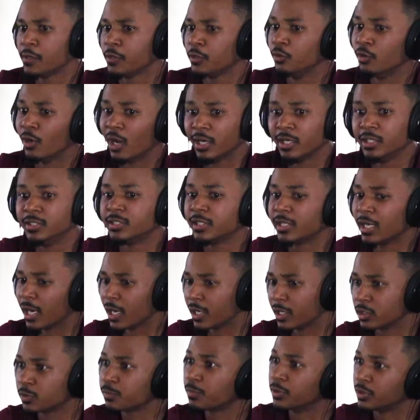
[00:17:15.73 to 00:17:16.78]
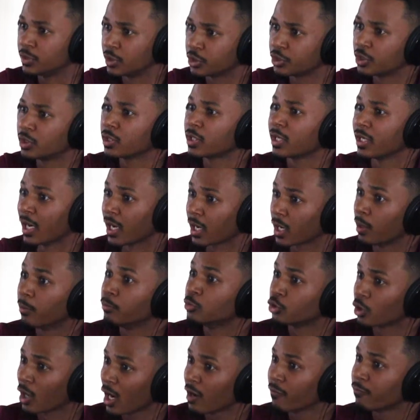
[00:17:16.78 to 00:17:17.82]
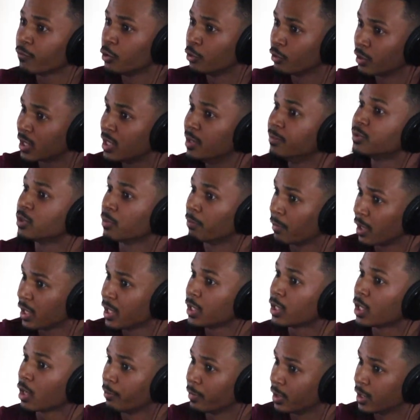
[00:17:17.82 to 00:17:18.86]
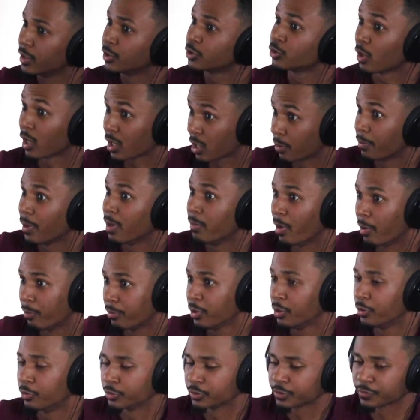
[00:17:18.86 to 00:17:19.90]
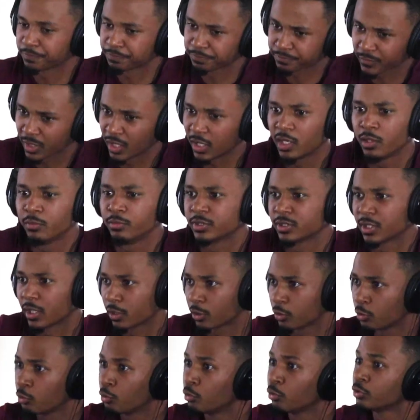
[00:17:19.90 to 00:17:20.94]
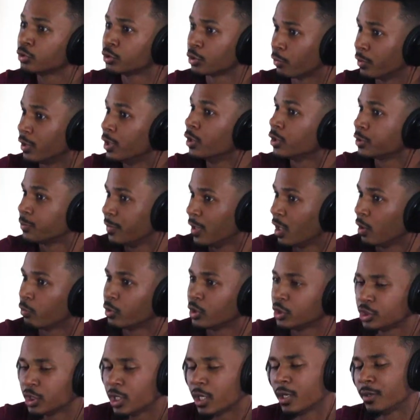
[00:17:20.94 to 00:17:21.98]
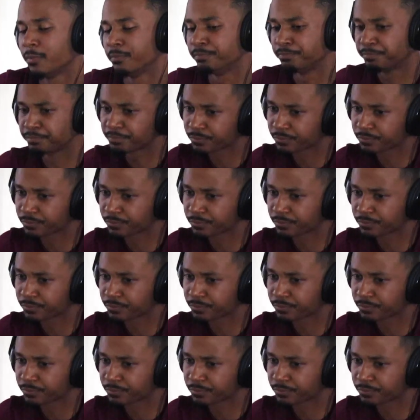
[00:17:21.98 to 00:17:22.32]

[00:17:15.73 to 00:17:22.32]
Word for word: you know, I need to get out of this position. Can I come drive for you to keep some money coming in so I can pay my bills? And he was like, cool. So he hooked me up with a job.